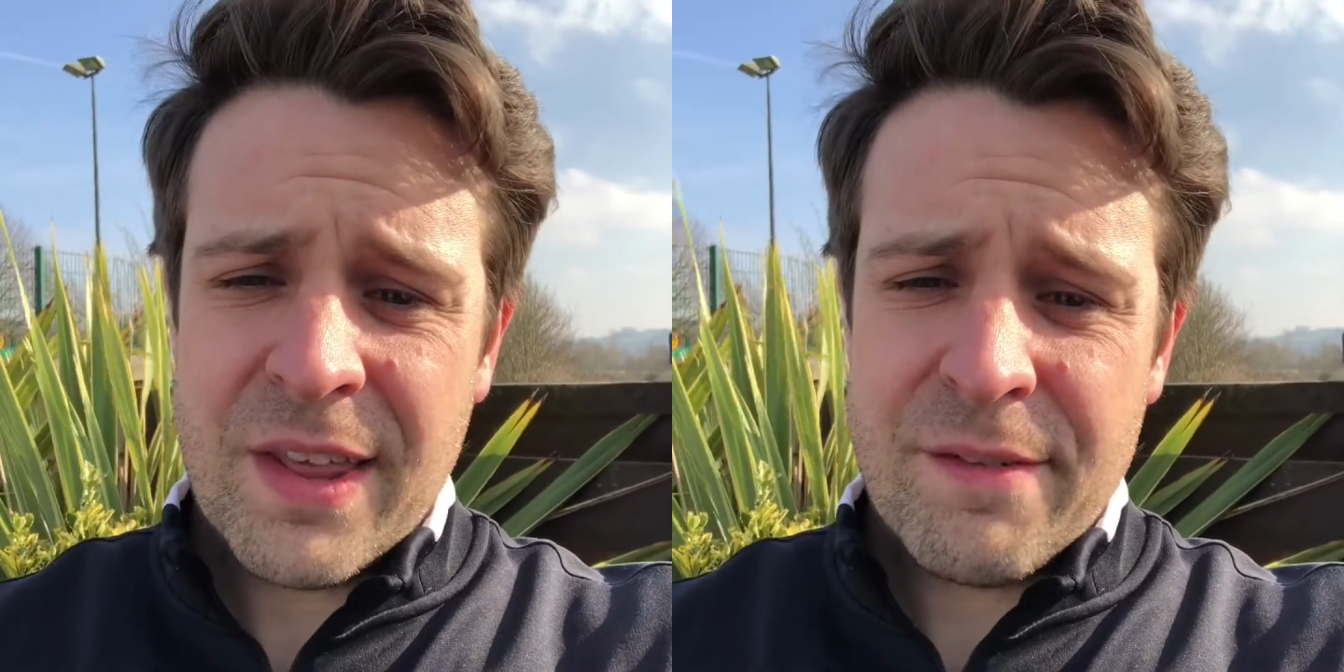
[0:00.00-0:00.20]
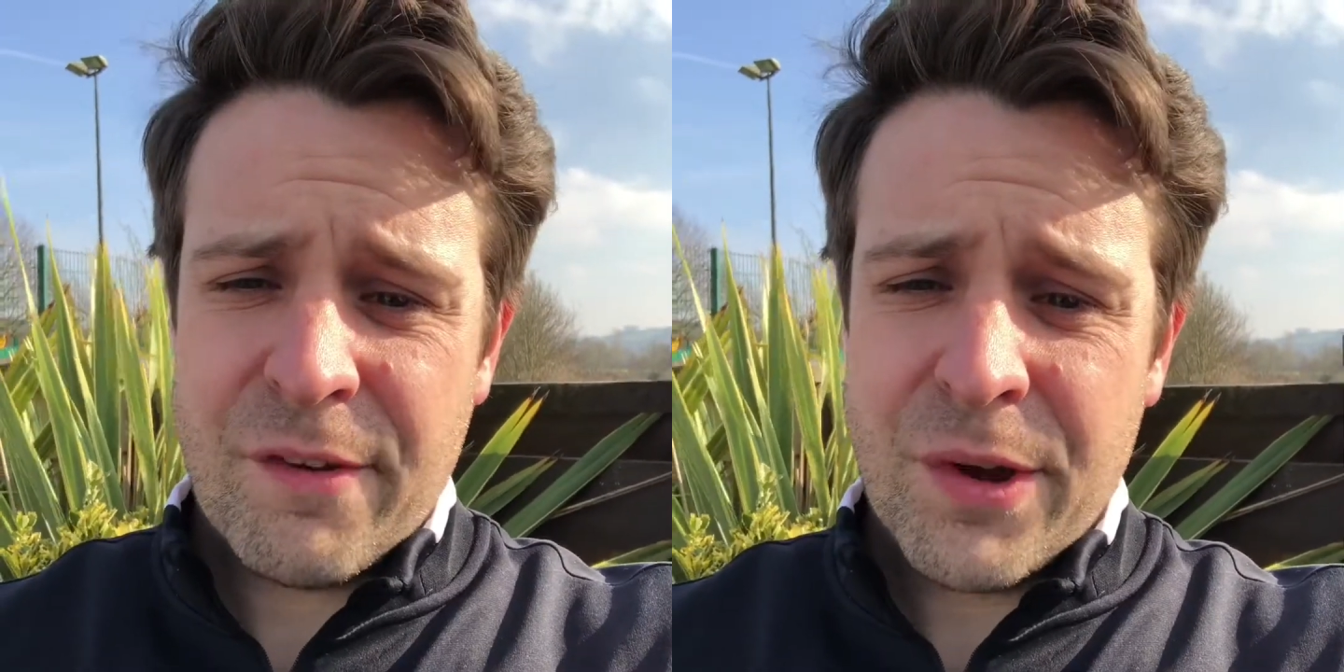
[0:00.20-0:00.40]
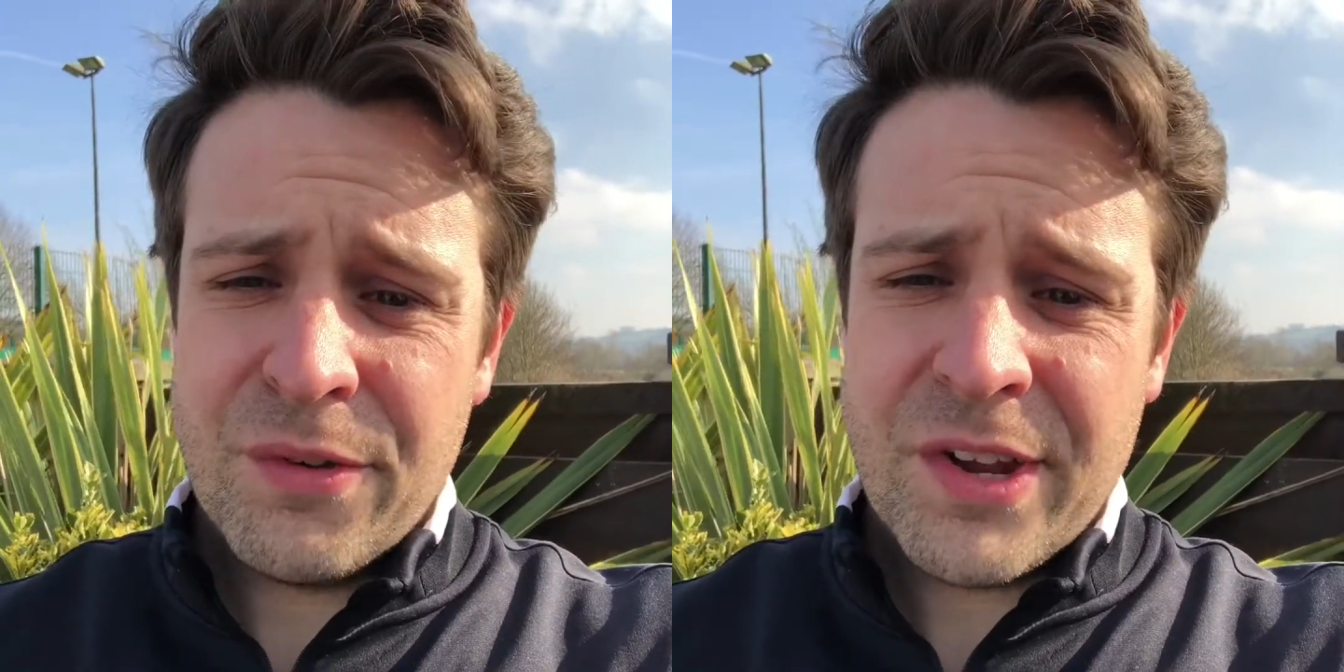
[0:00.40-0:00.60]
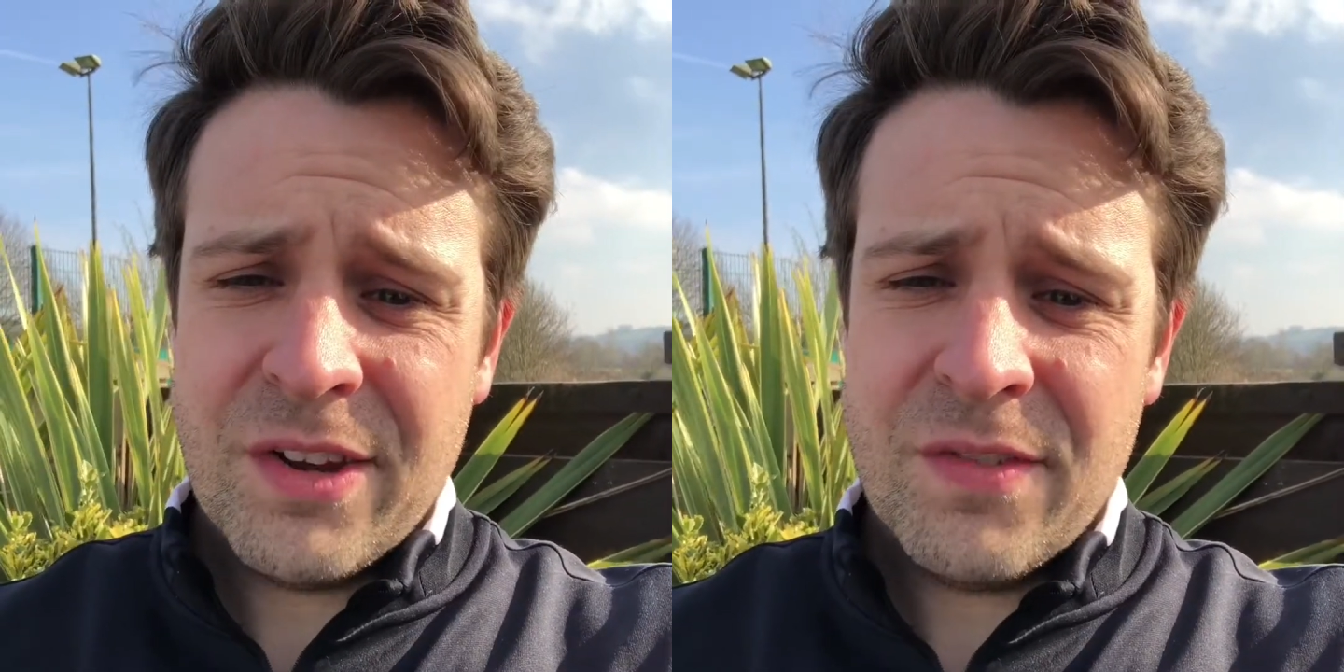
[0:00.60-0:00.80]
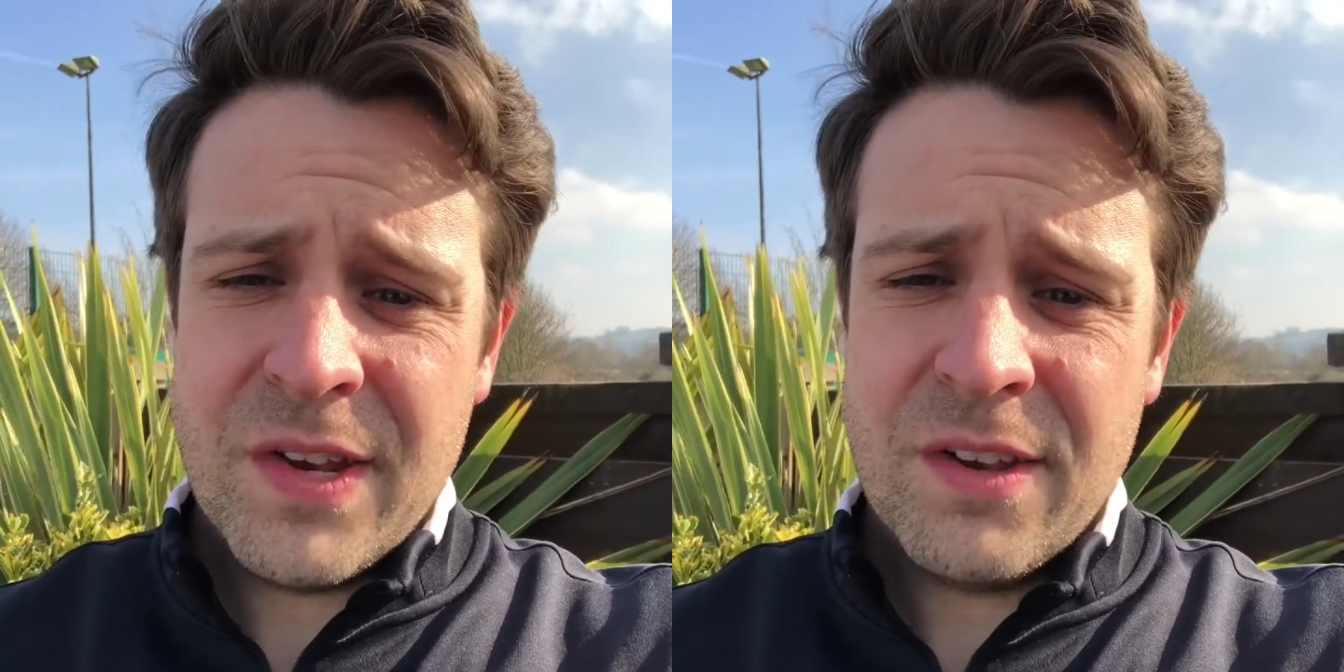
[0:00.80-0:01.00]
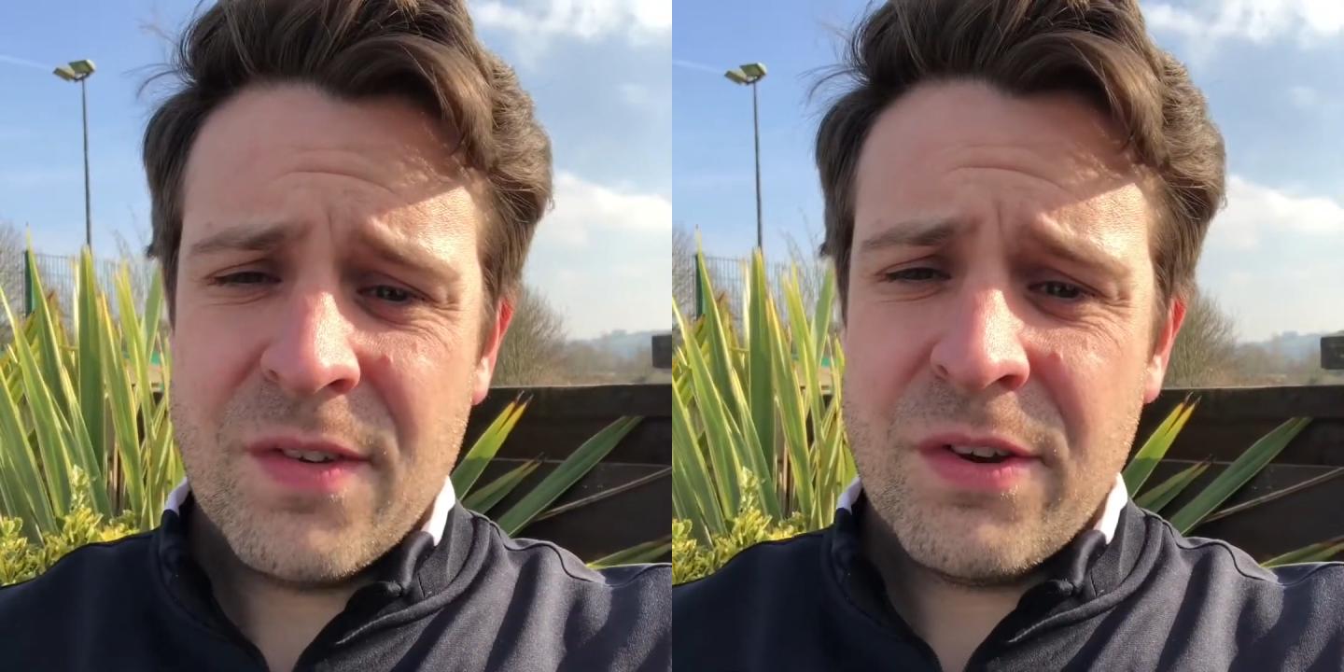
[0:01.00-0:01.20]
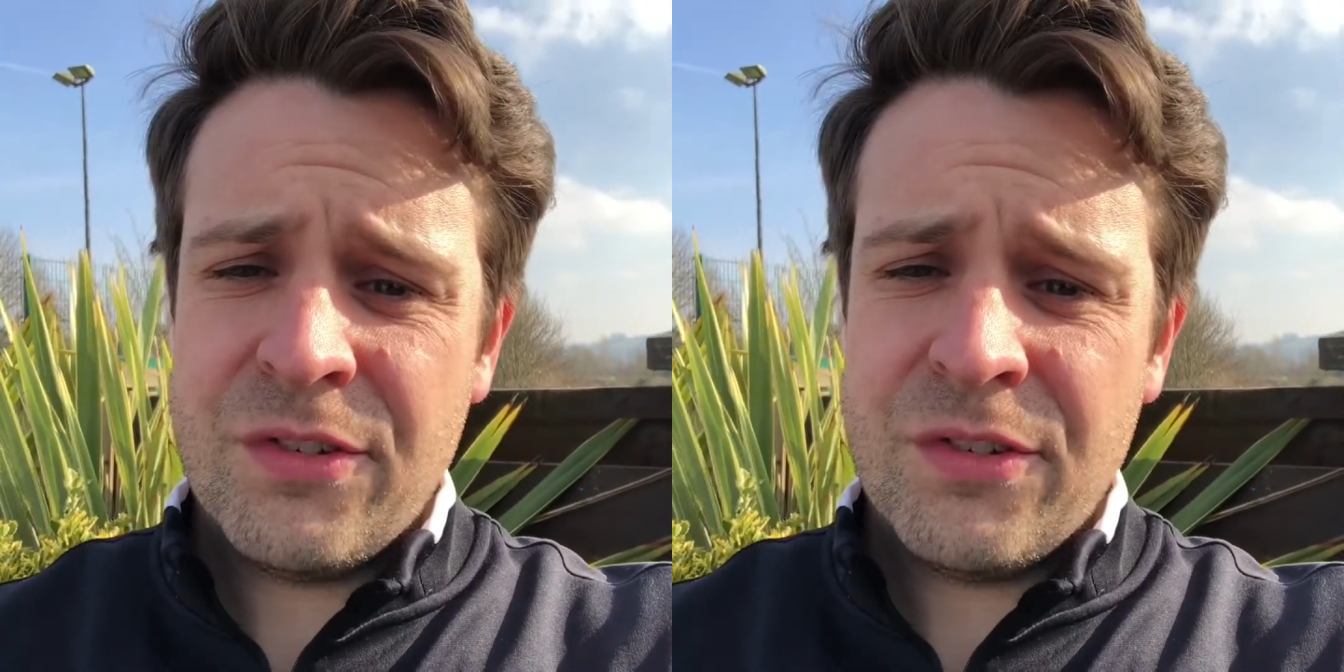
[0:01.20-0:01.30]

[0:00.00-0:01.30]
that final stage of the interview.